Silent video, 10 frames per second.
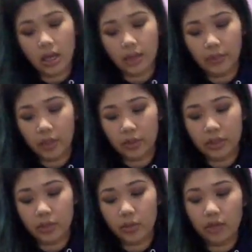Here with
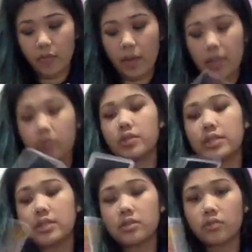the Queen of
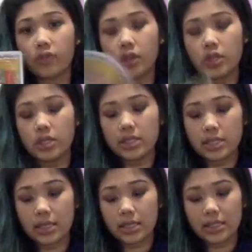Pentacles in
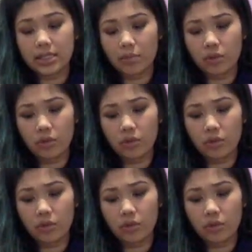reversed, it's someone